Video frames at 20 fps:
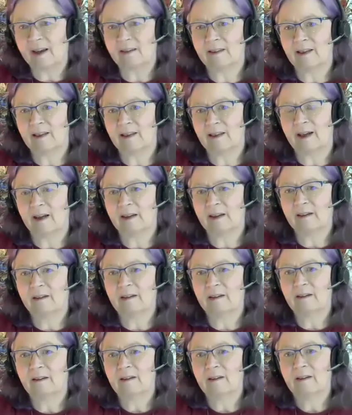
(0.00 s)
that,
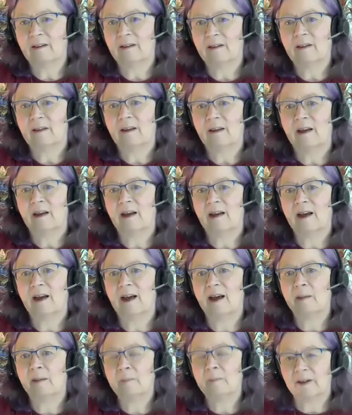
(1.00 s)

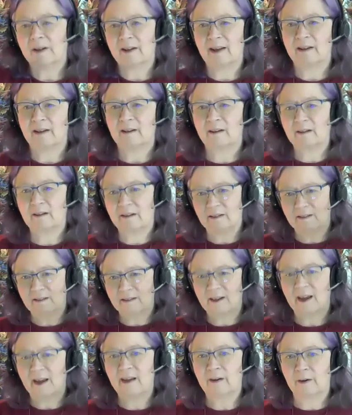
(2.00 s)
I'm going to get
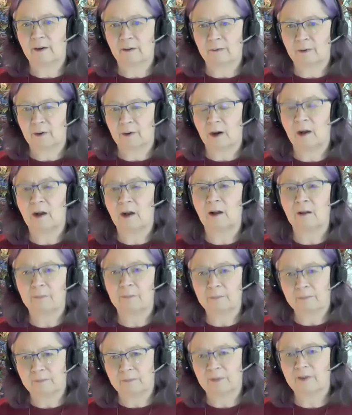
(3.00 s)
tight overall,
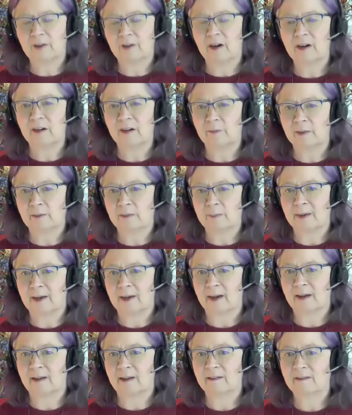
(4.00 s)
starting with my
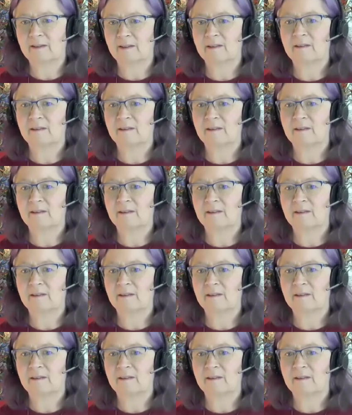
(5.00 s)
eyes.